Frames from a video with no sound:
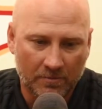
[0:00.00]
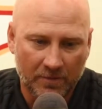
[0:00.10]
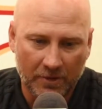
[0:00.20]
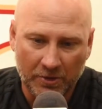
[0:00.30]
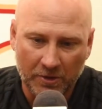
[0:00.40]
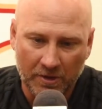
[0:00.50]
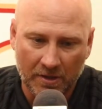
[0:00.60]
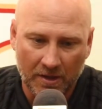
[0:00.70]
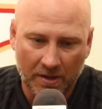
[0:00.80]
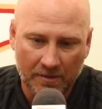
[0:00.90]
They're a
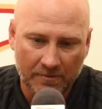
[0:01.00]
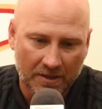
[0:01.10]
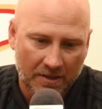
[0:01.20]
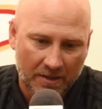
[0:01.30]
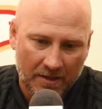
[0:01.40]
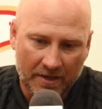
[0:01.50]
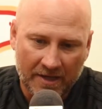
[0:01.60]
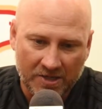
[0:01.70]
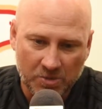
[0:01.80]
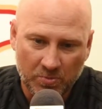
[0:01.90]
good
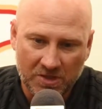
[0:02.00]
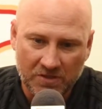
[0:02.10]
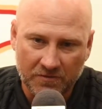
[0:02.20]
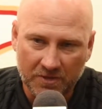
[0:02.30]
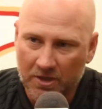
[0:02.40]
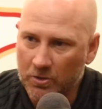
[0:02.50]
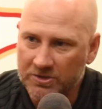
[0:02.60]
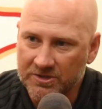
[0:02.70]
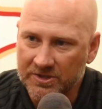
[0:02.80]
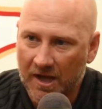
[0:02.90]
connection piece for the
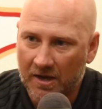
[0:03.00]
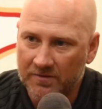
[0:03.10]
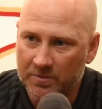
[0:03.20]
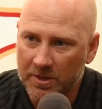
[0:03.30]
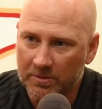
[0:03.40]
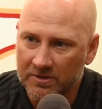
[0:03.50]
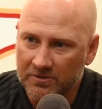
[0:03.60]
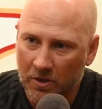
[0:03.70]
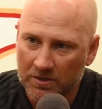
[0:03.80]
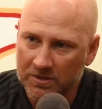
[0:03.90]
coaching staff to be able to
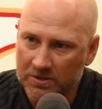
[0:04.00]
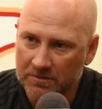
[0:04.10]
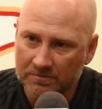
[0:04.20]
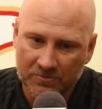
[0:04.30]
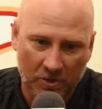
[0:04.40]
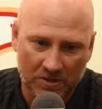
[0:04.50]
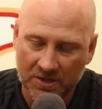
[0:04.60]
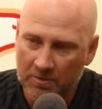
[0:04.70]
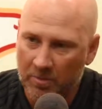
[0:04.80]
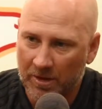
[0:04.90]
talk to
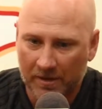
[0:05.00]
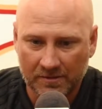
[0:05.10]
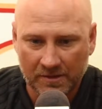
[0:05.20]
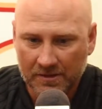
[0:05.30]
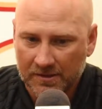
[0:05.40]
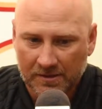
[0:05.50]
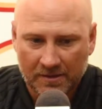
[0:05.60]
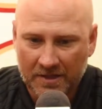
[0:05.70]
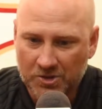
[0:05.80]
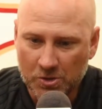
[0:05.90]
them about
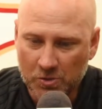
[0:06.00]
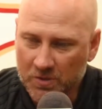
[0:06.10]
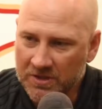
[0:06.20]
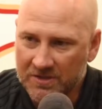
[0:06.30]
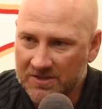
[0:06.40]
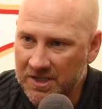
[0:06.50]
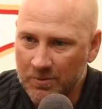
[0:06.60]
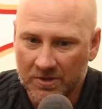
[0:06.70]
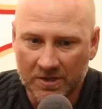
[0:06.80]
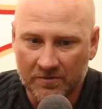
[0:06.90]
issues within the team
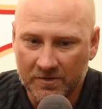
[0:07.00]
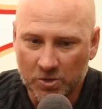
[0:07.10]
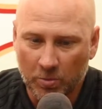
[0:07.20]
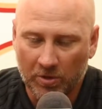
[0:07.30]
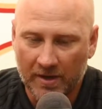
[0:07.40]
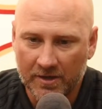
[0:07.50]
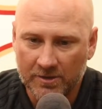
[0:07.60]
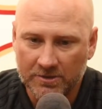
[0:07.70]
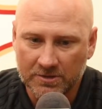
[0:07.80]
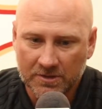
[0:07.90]
with individual
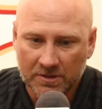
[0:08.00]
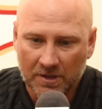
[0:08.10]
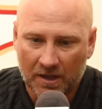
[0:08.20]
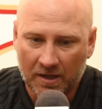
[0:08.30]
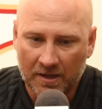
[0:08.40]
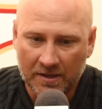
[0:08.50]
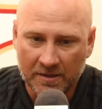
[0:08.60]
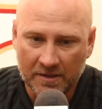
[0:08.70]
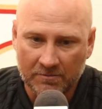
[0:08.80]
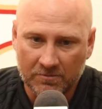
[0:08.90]
players, and
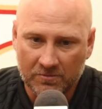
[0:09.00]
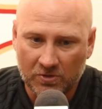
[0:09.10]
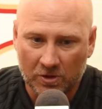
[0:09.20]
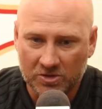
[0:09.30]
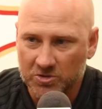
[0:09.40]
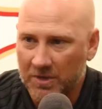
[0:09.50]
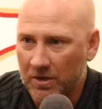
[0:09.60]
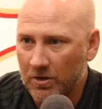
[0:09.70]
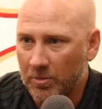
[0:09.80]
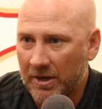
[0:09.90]
then talk to us about
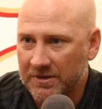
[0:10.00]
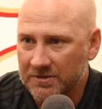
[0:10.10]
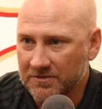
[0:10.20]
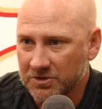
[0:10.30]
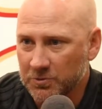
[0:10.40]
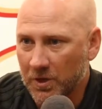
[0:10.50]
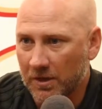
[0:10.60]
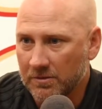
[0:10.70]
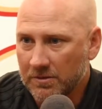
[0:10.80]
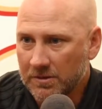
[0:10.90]
all the positives as well.